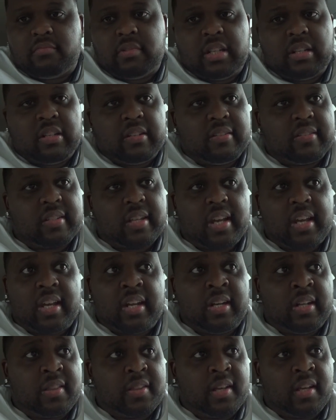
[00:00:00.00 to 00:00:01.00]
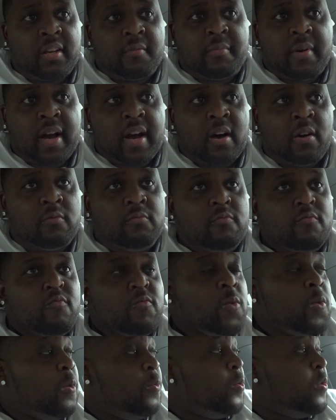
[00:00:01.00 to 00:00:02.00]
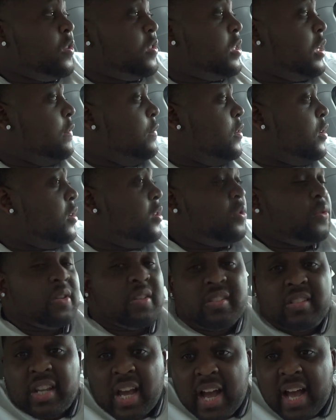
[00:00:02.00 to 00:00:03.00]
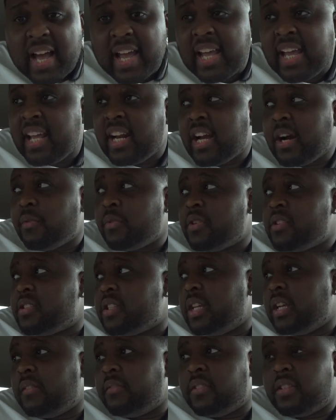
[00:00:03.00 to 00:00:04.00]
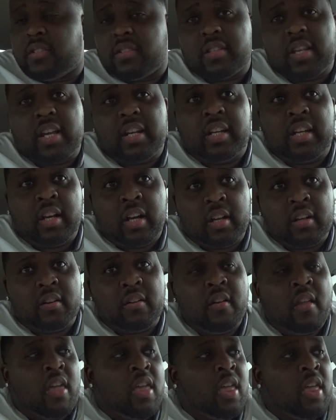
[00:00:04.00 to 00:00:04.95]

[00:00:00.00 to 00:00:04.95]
He didn't say anything about, I want to see if you can do this diet, I want to see if this, that, and the other.